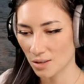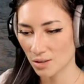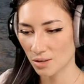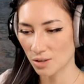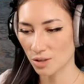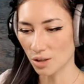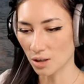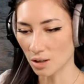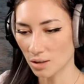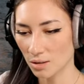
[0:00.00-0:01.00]

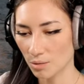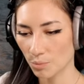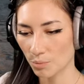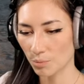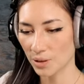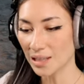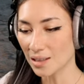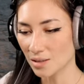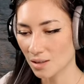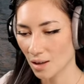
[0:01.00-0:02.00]
Sir,
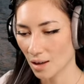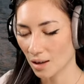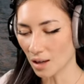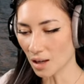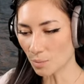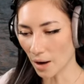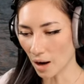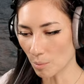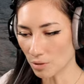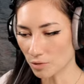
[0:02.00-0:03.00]
please, heed my
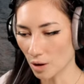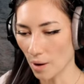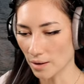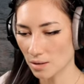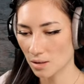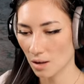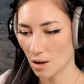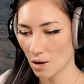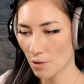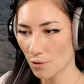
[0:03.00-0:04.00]
humble request.
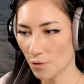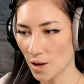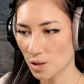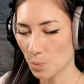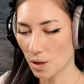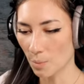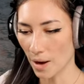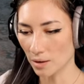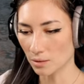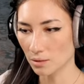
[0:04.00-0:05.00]
Face me in a
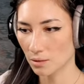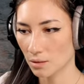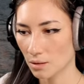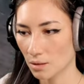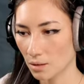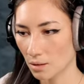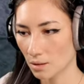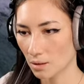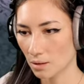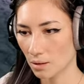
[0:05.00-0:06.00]
battle.
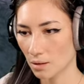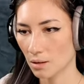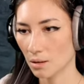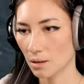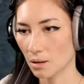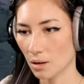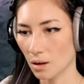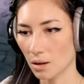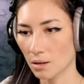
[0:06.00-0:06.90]
Okay.